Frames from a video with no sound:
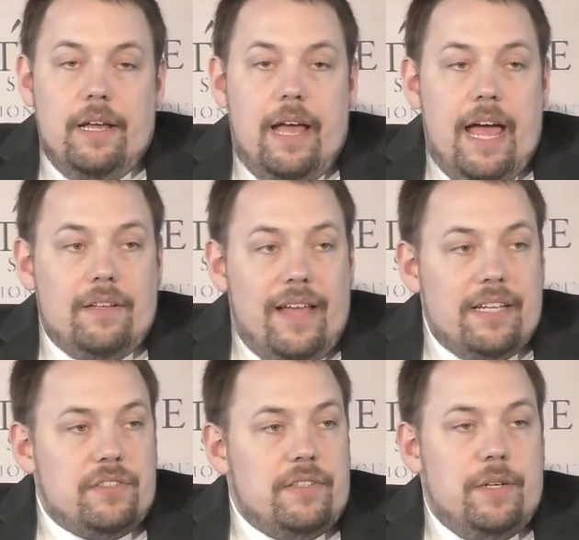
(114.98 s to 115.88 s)
And
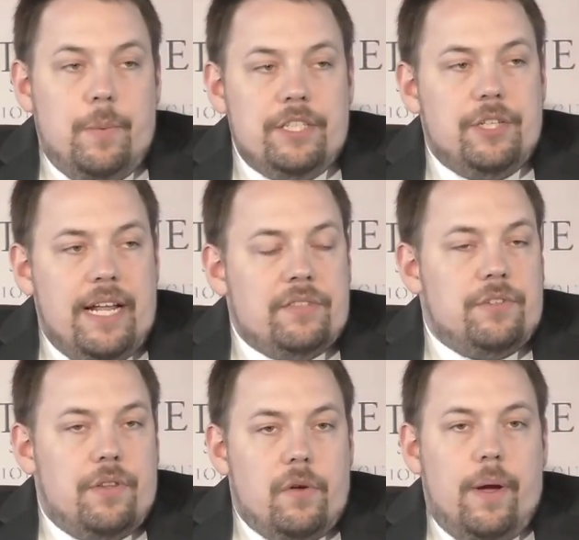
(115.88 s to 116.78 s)
lastly, we should
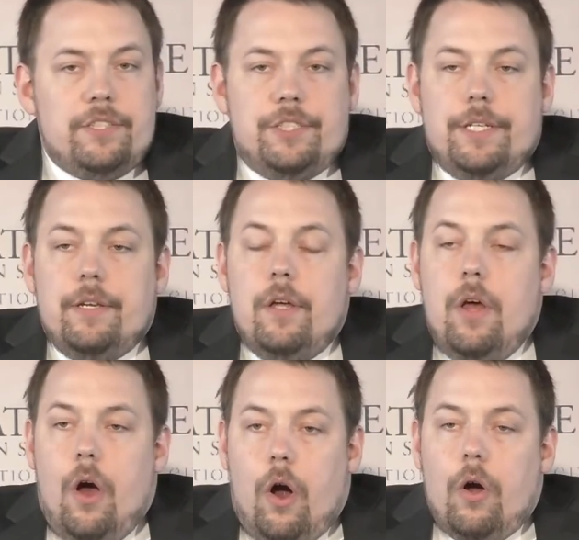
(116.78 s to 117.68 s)
answer the question,
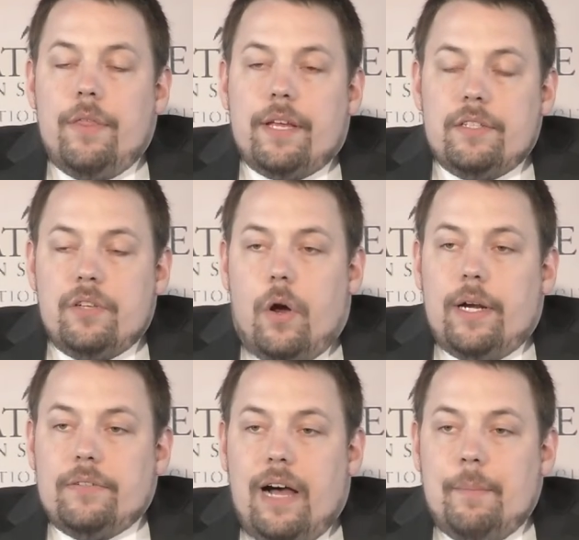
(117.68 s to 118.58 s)
are the
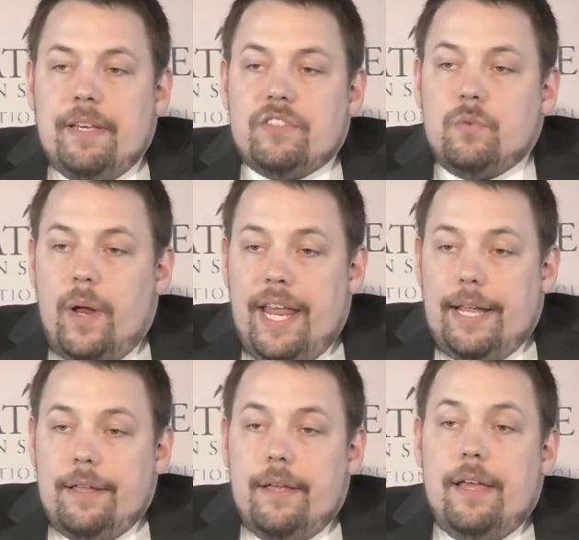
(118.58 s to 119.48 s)
Qatari lobbyists winning?
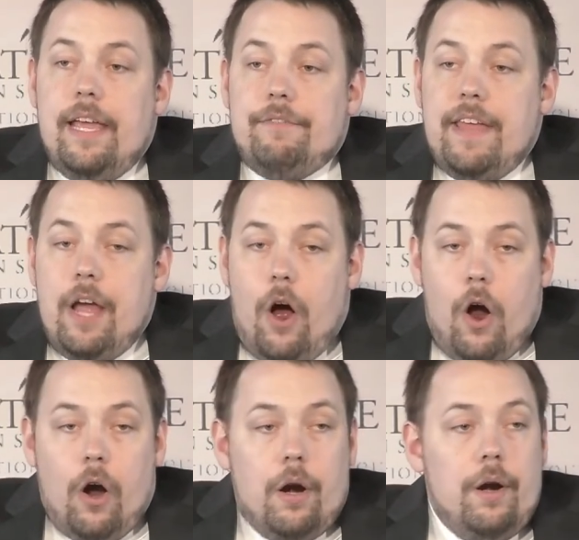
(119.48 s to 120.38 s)
If they
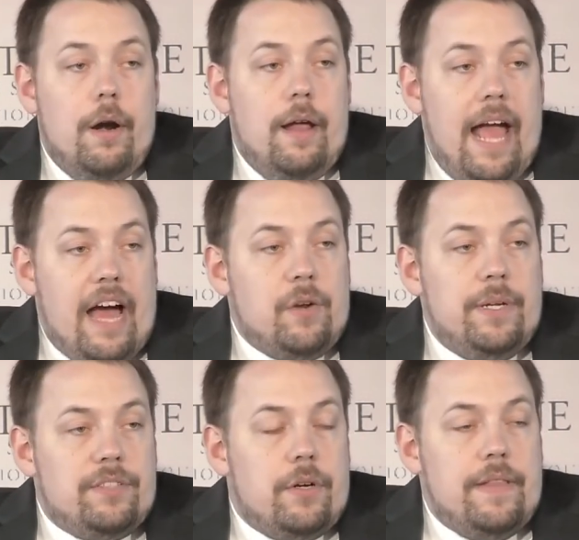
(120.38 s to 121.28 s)
are, how do we
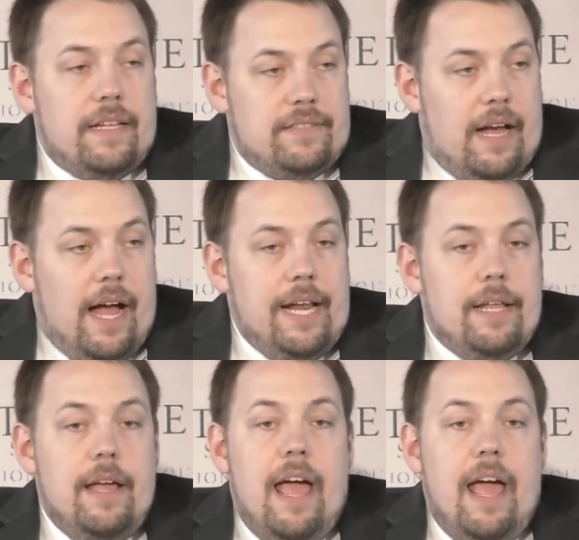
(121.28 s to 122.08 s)
turn that tide?